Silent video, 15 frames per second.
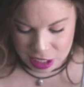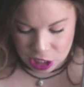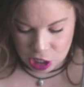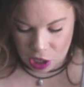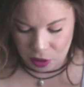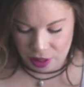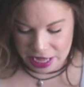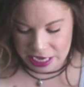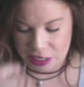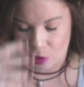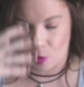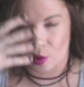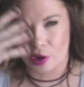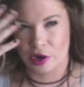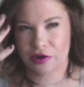gonna go like in
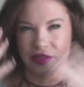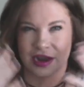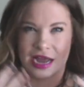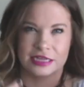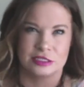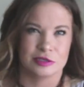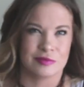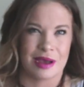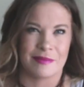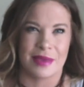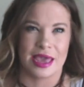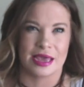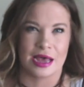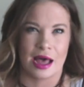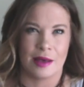order that I do my
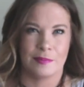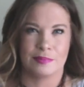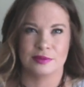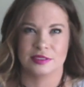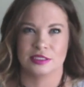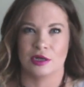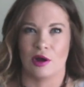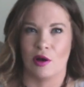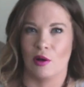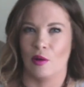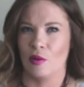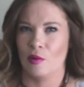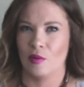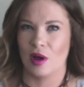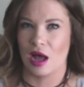makeup,
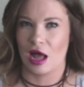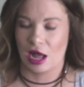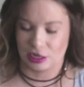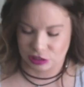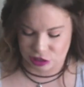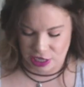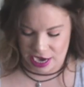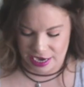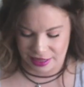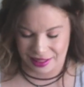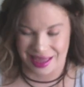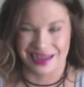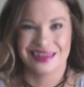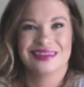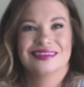so I'll try to
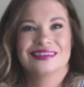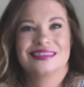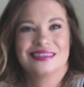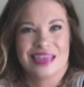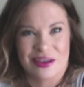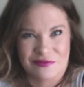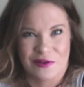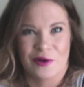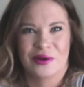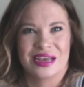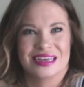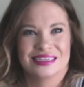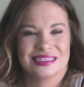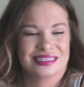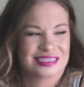like stay
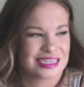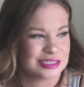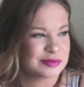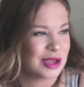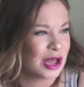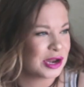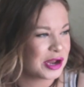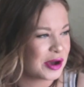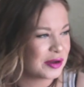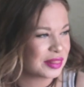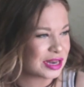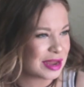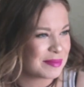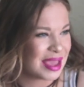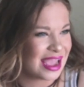focused because we all know
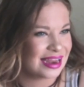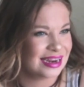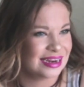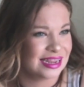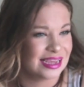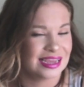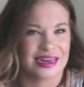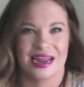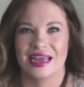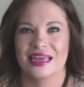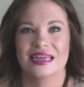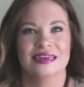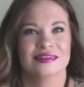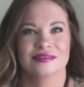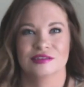if I'm ADD and I
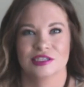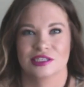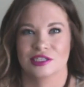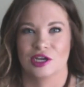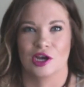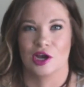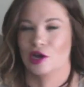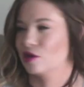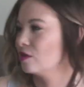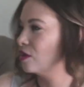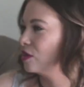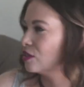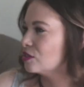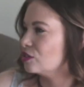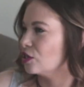can just
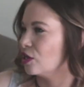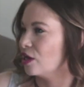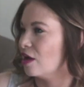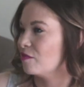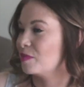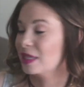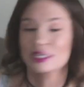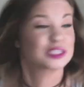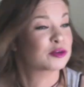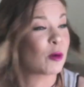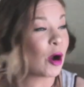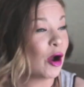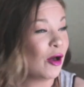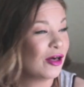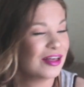turn off and be like
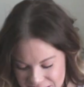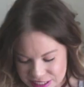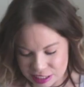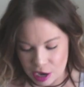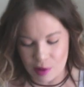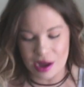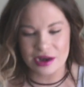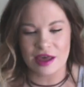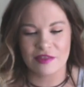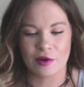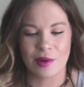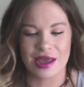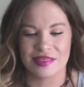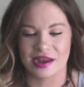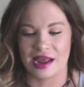squirrel. So another
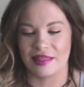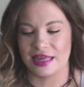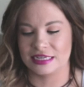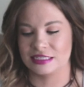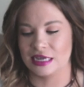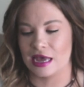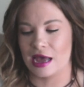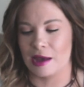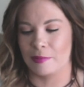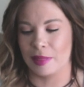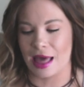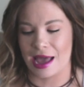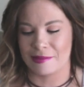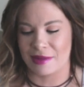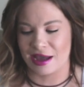way that I like to
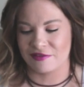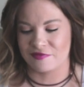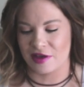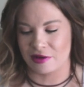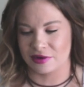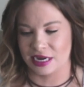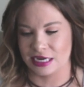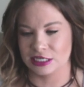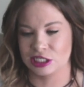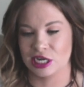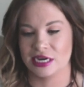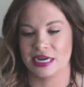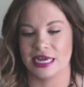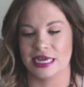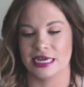apply my
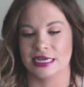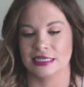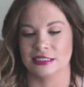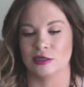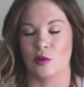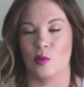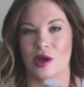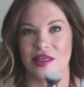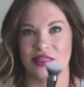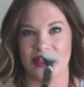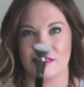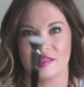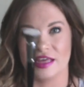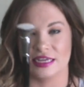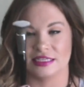foundation is
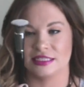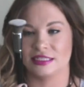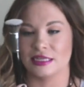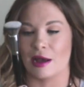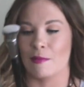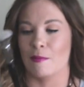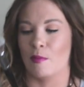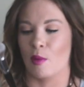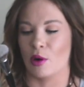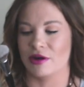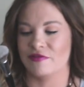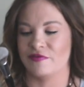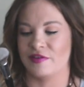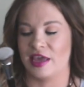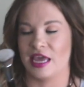with this
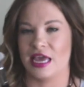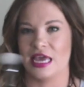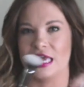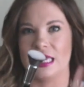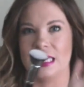Morphe